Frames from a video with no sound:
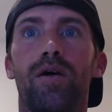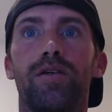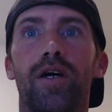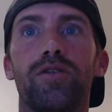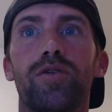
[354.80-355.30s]

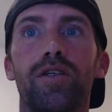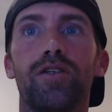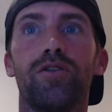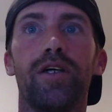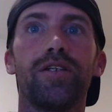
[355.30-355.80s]
Yes, you
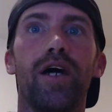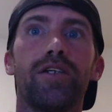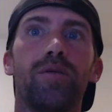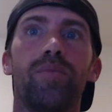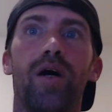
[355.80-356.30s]
need the
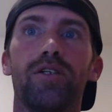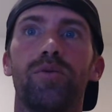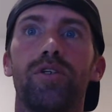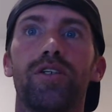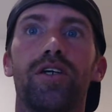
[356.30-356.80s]
transaction
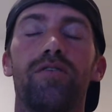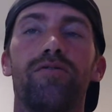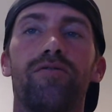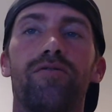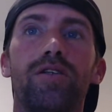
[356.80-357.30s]
password to
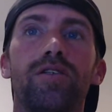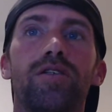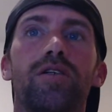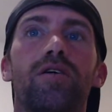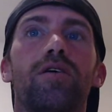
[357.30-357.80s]
send
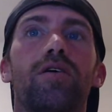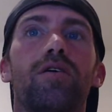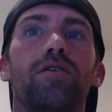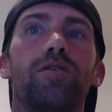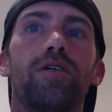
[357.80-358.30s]
funds.
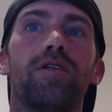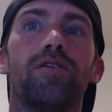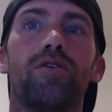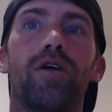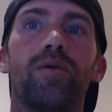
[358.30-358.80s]
You
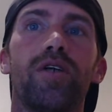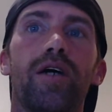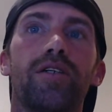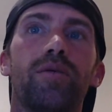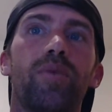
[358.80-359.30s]
need the
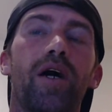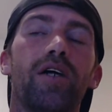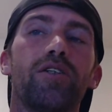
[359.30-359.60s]
transaction